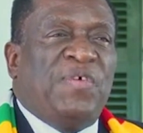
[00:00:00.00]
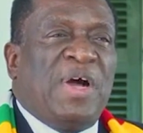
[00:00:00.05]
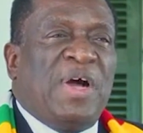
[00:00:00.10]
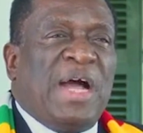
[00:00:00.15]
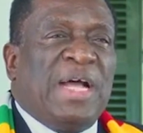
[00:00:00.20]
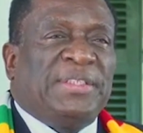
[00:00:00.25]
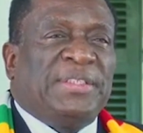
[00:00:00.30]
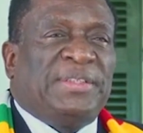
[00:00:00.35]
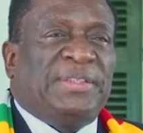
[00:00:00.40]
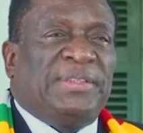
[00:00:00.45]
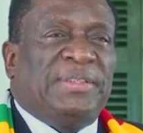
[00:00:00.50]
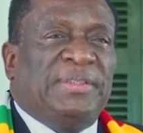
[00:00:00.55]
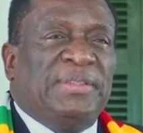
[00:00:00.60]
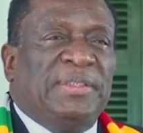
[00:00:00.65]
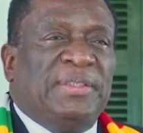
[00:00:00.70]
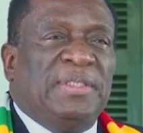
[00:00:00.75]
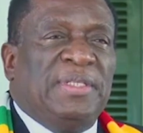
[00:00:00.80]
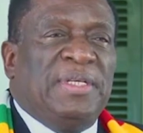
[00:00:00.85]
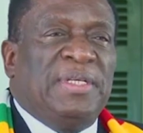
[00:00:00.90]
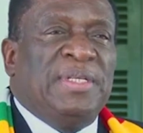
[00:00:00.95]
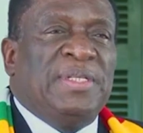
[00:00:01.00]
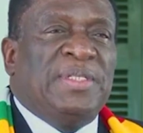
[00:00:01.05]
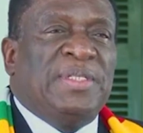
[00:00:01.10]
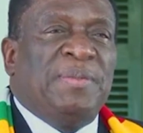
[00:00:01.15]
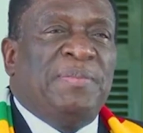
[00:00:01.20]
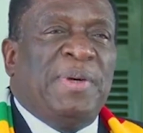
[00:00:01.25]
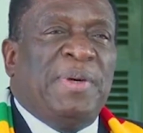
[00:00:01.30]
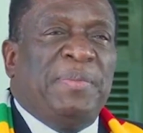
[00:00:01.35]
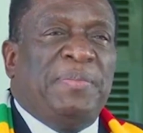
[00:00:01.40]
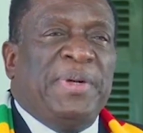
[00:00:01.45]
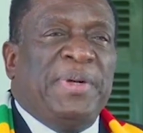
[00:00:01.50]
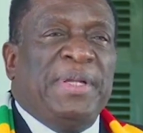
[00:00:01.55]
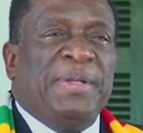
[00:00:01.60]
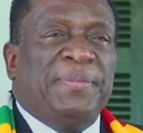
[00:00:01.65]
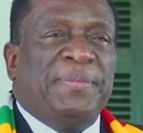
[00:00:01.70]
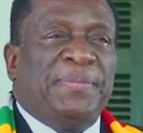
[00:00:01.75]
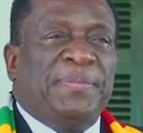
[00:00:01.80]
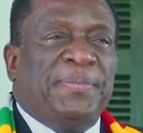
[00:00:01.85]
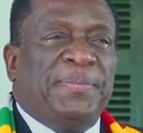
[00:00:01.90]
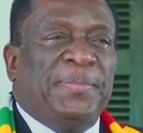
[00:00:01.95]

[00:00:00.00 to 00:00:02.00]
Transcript: for us in Zimbabwe,